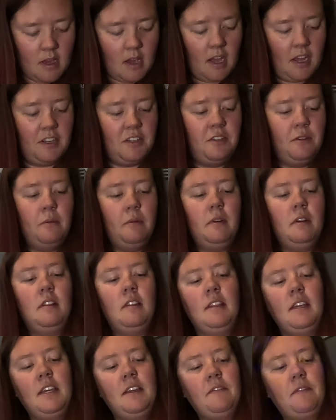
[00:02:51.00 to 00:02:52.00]
I do want to
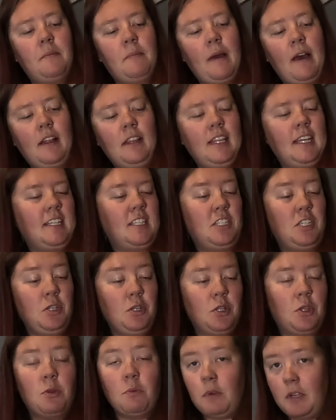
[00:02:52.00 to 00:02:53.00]
leave about like 2
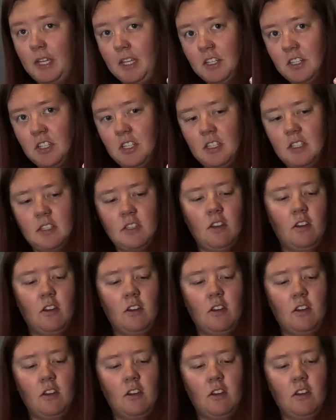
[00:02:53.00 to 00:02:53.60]
to 3 inches